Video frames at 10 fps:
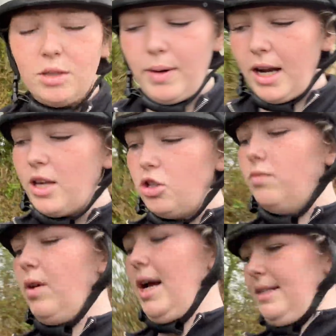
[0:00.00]
When I used to
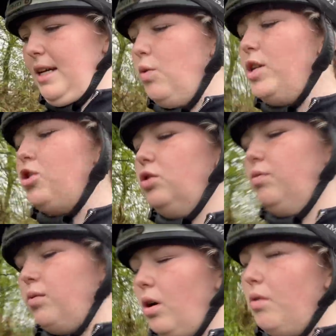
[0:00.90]
ride in it, always used
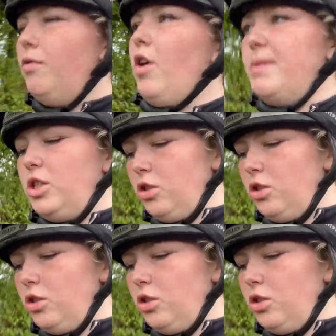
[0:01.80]
to throw me to